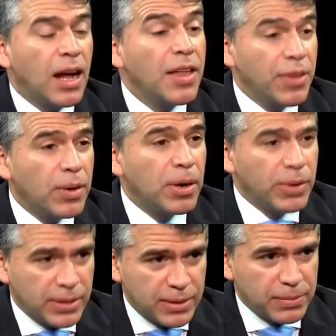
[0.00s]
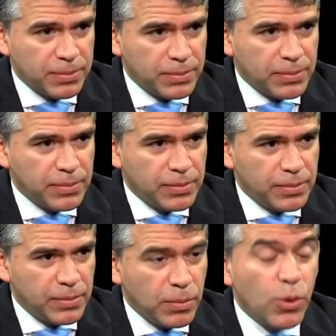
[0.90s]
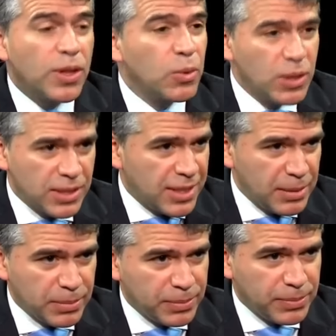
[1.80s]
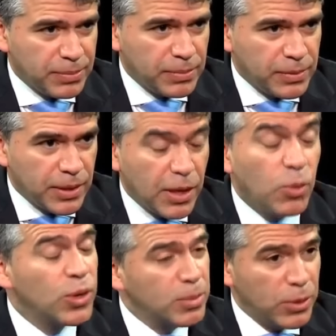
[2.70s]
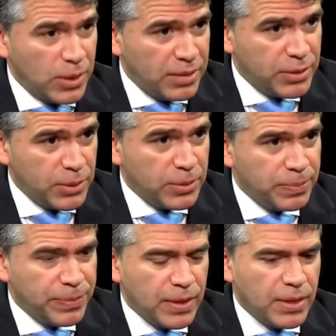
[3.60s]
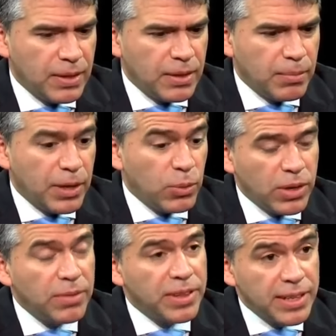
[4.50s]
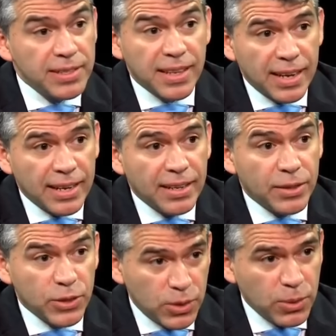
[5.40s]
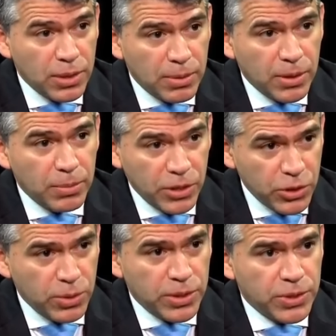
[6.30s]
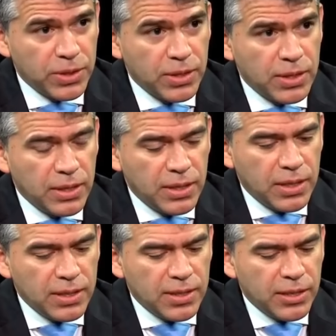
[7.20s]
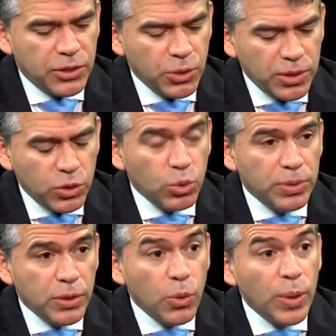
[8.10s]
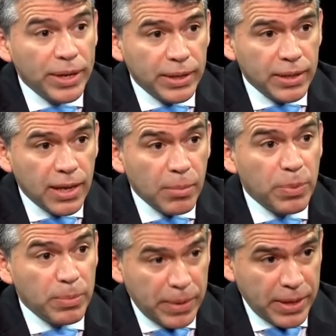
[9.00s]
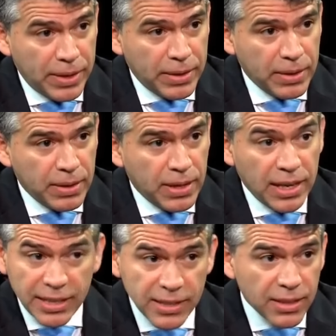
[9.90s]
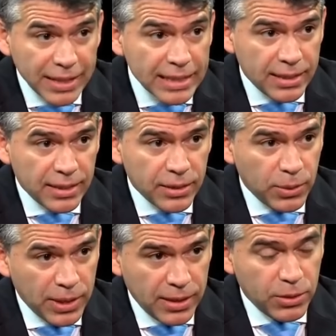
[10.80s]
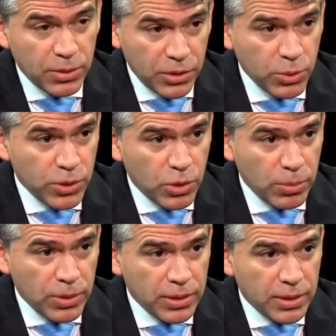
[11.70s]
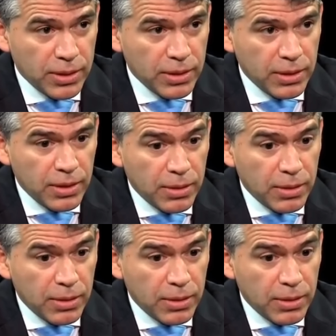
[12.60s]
I thought about it more than one time, and with my wife too. But one of the things that I understood about being Jewish is that you need to be ready and prepared, and it's not easy to get into the Jewish community